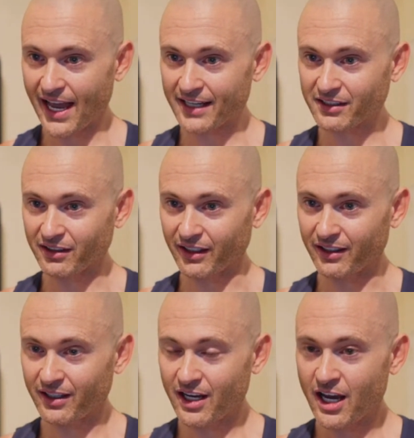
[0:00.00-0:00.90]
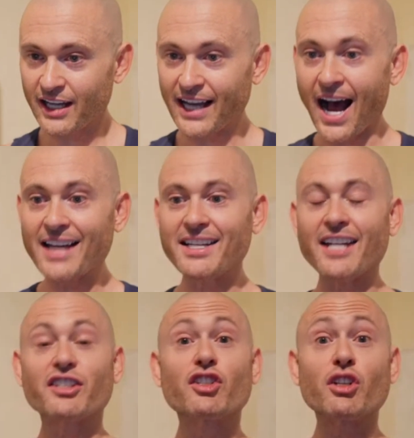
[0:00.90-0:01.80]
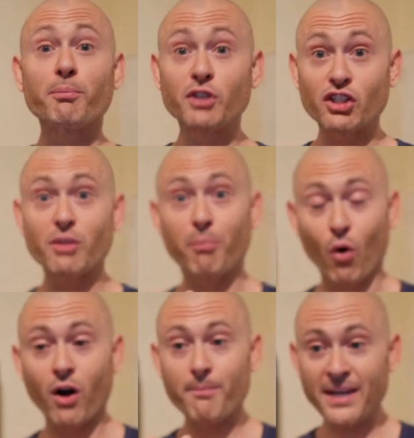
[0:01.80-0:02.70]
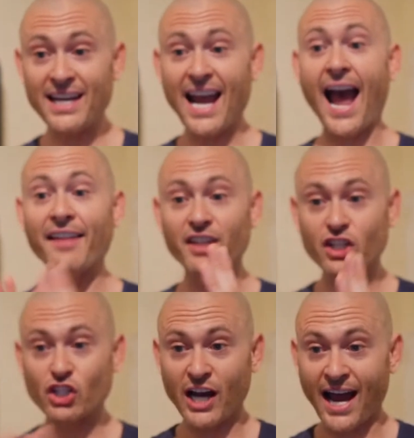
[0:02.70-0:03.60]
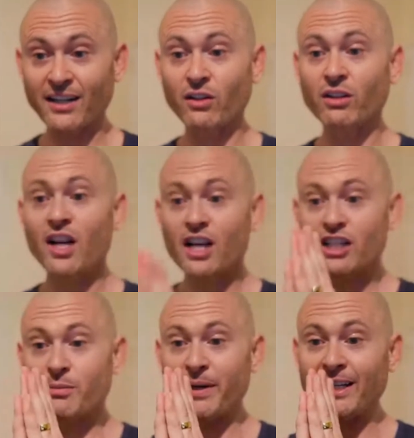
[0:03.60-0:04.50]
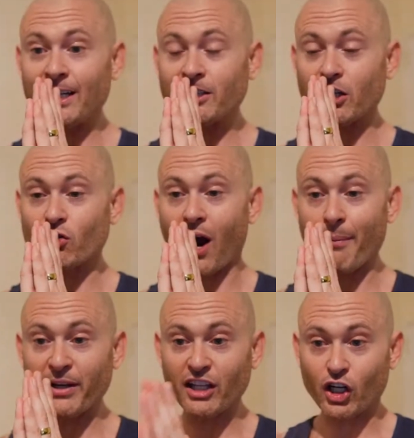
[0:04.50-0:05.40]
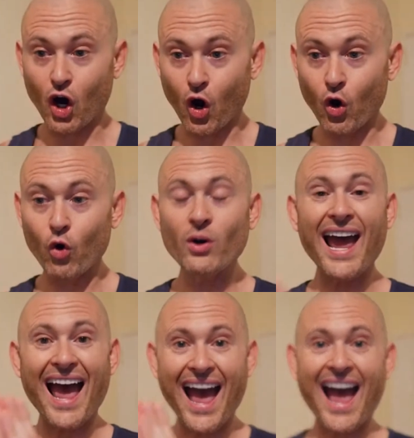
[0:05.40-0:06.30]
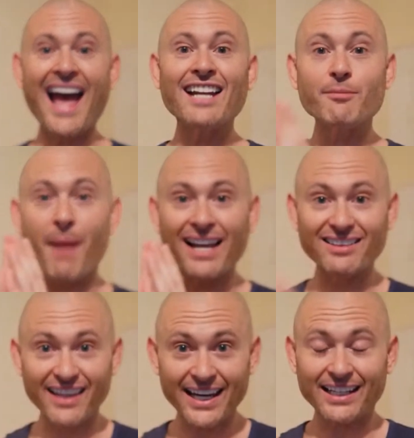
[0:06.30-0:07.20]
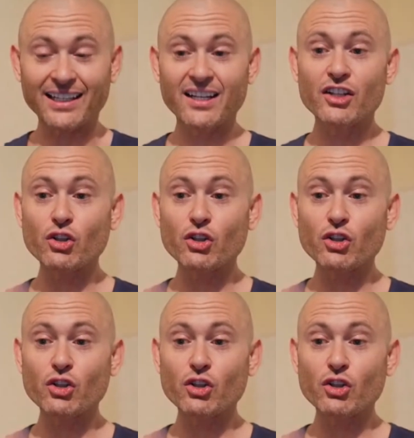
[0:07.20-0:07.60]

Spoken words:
Excellent. Guys, yes, so to support me and this channel, Speediance is dropping the code and my link.